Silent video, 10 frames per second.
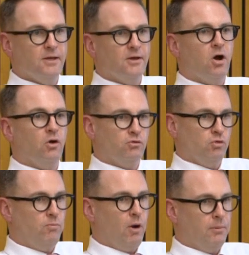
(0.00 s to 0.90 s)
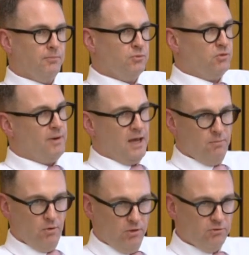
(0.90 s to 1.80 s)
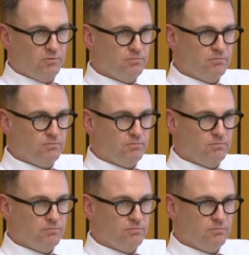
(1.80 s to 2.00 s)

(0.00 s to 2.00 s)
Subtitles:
cultural problems which may emerge?